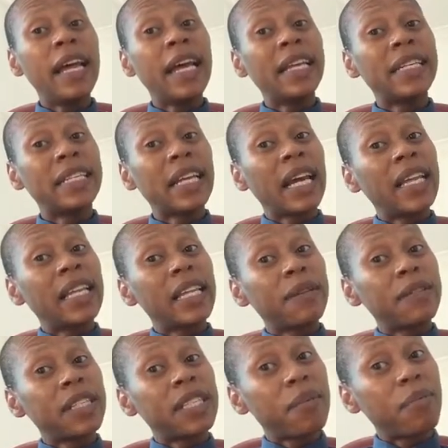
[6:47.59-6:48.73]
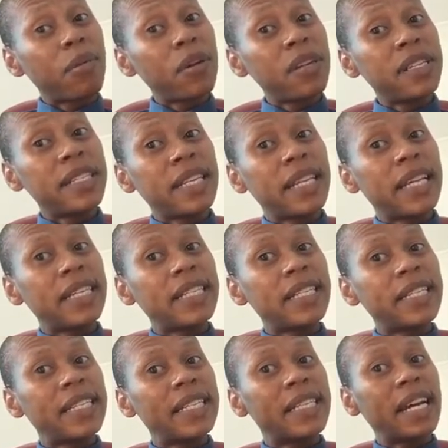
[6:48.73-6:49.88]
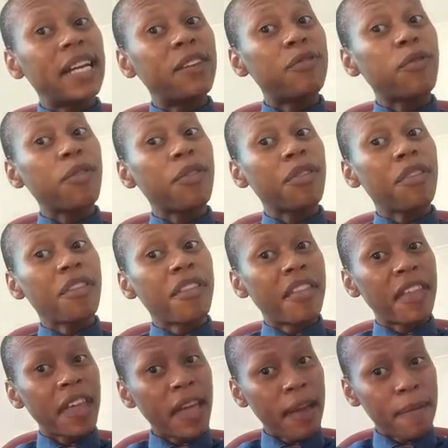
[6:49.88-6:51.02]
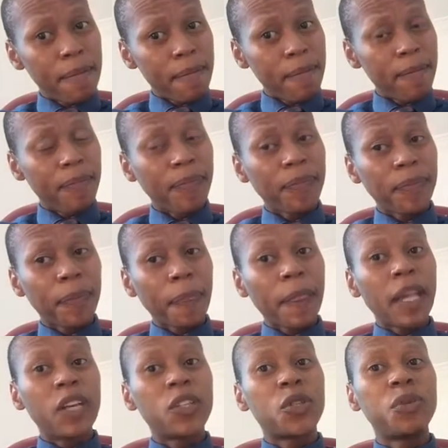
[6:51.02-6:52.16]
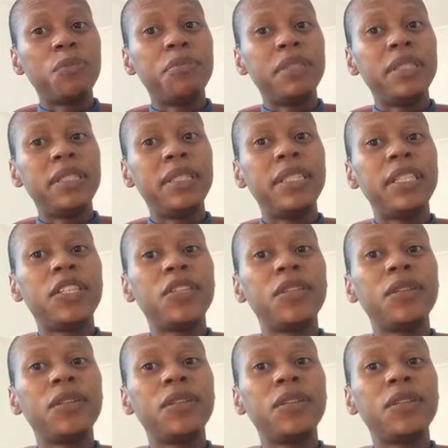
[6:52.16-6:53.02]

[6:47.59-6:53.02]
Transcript: It's a policy that's designed for them to be